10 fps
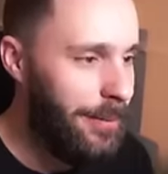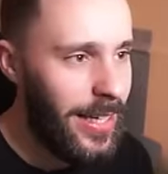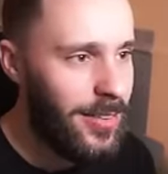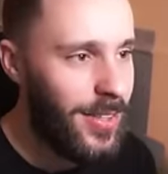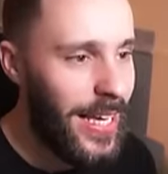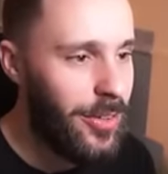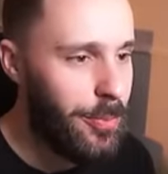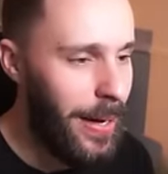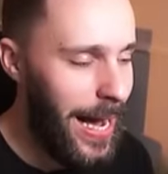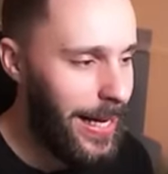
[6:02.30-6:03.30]
Get Sada's
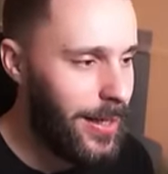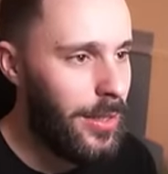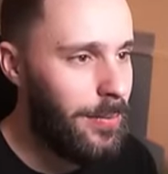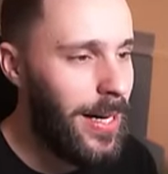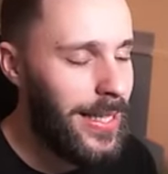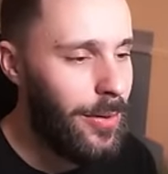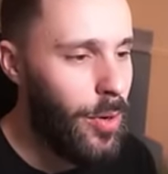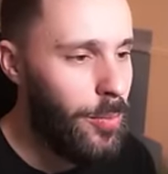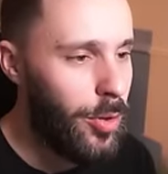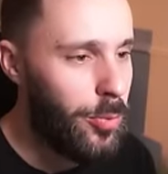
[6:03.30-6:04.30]
back. I might get
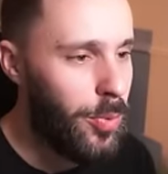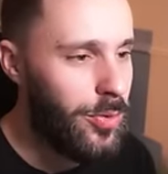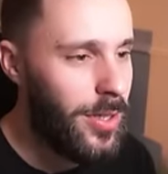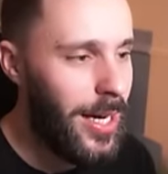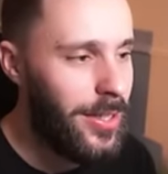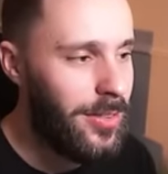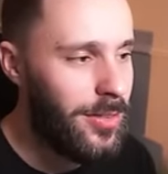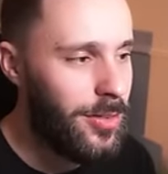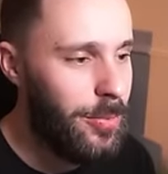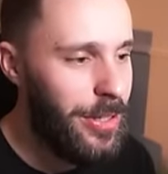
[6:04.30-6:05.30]
one more Explorer's
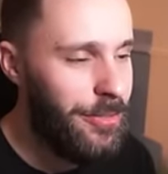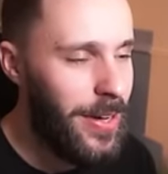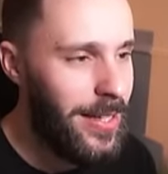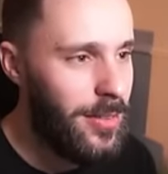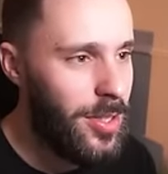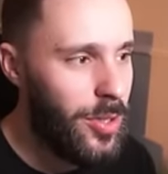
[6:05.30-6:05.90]
Guidance, to be fair to